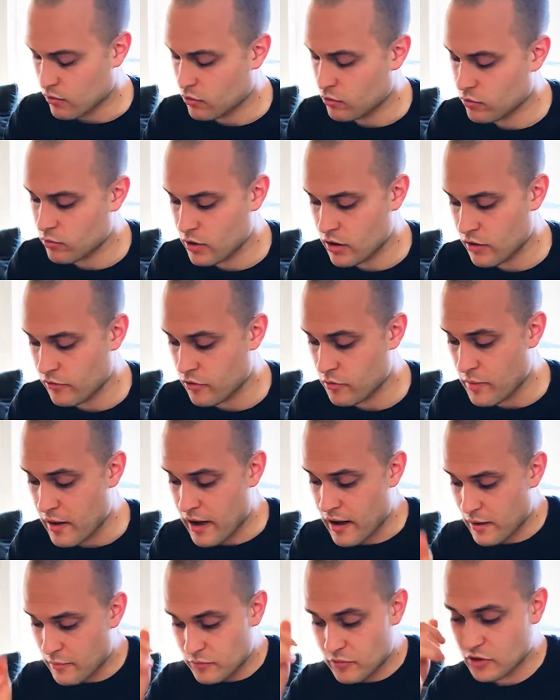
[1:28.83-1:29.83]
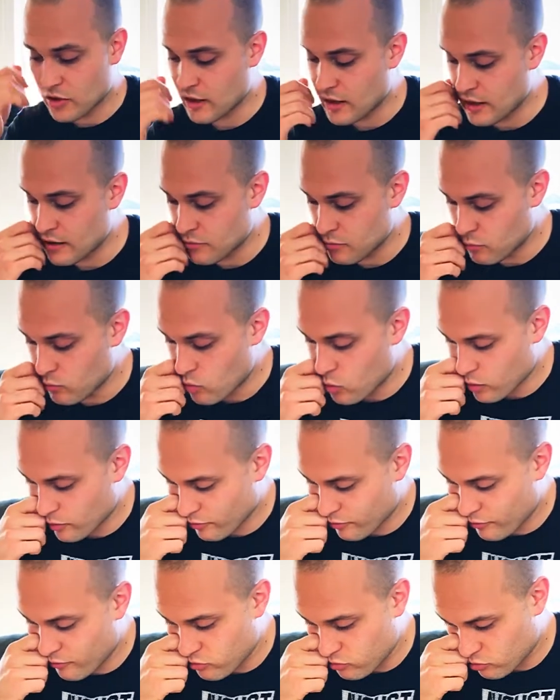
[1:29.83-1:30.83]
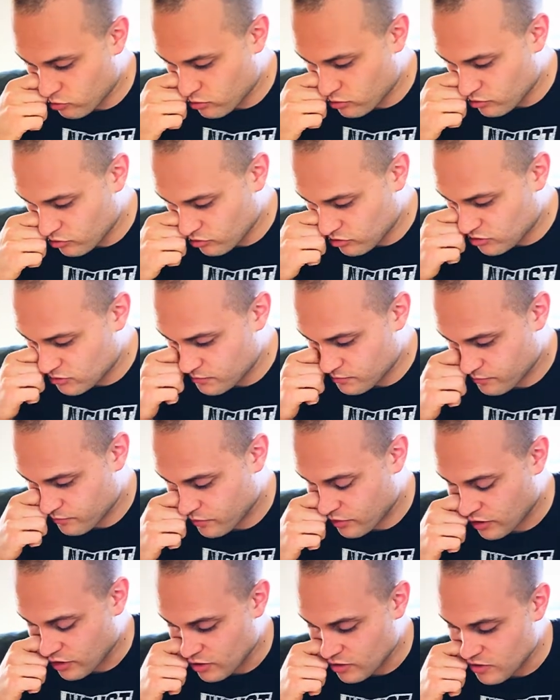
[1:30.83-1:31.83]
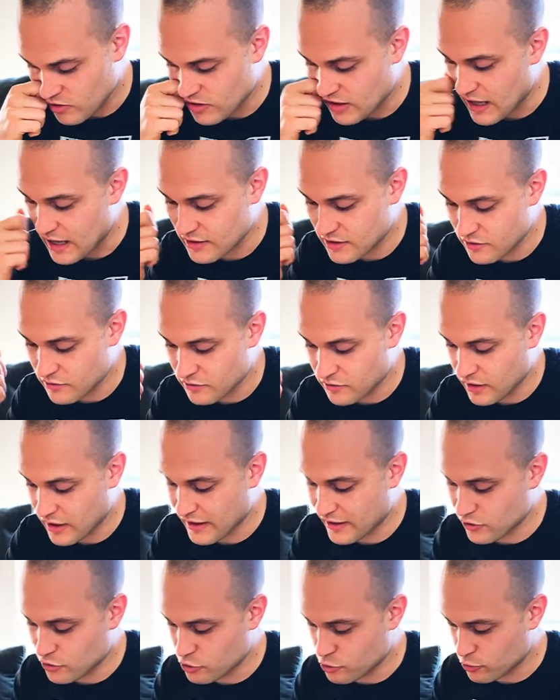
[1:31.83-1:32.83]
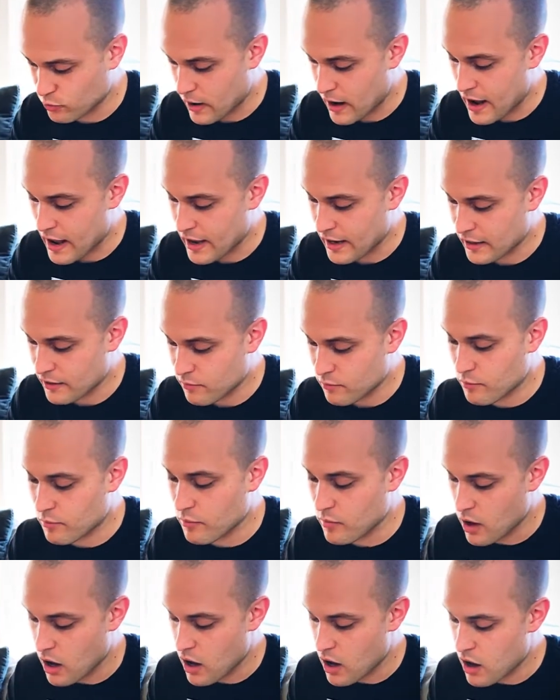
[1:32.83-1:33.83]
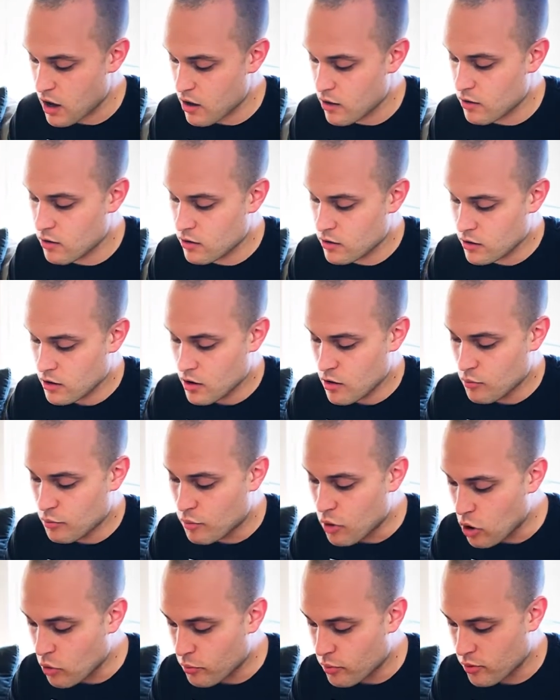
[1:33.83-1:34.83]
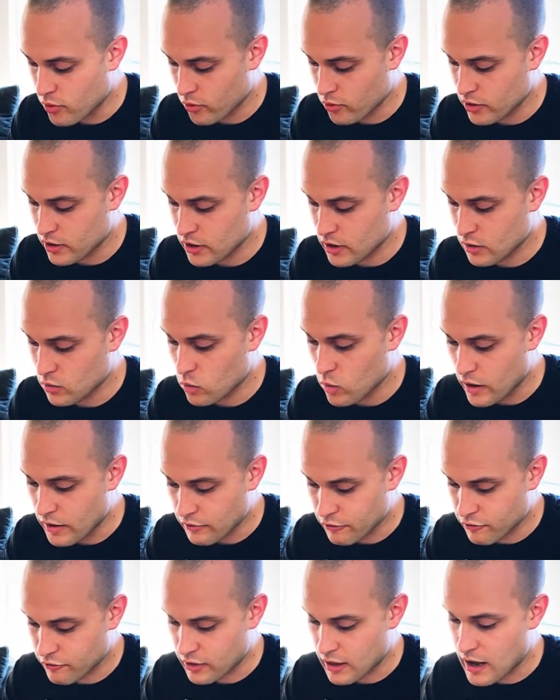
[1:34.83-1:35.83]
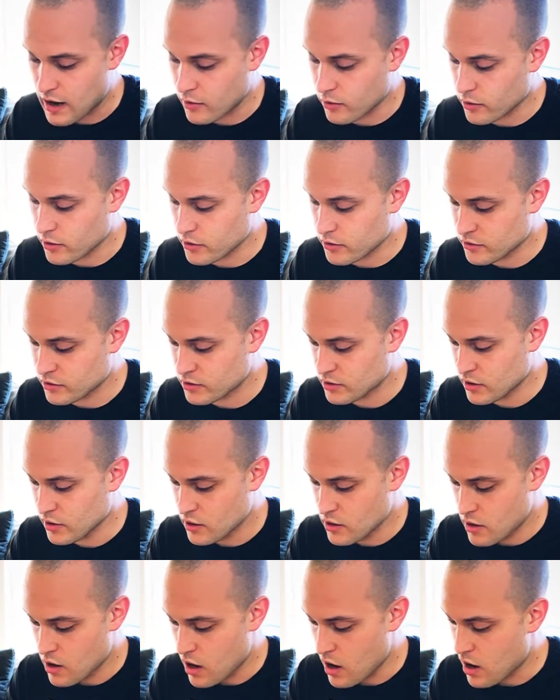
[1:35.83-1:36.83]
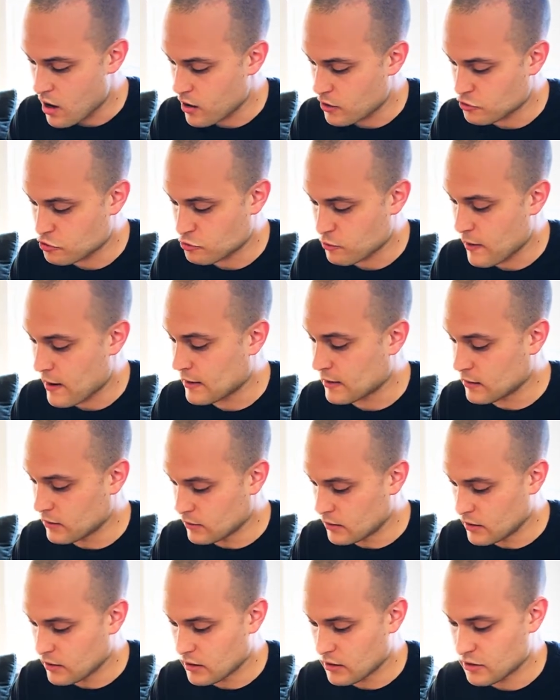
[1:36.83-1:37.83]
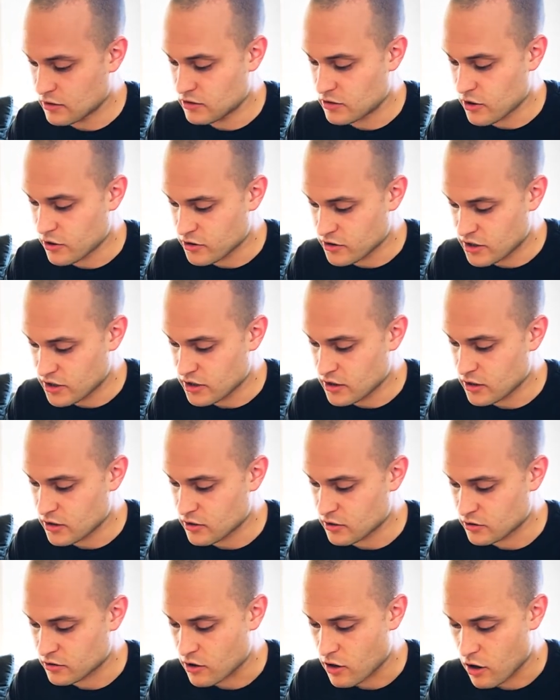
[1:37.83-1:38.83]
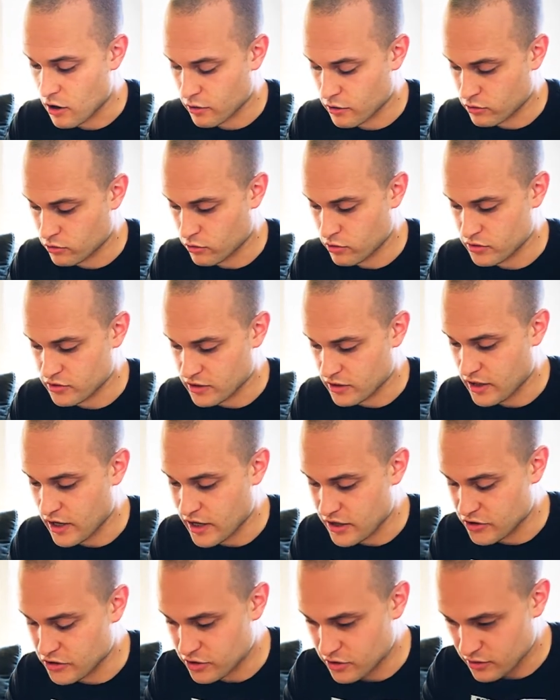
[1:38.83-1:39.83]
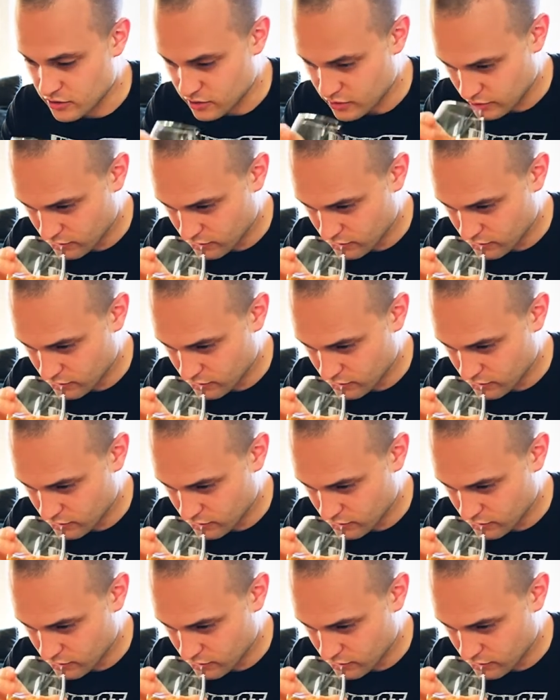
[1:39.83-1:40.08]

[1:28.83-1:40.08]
Right off the bat, I'm getting more florals. There's lots of like dried potpourri, white flowers, dried lilies, gardenias, hawthorns, acacias.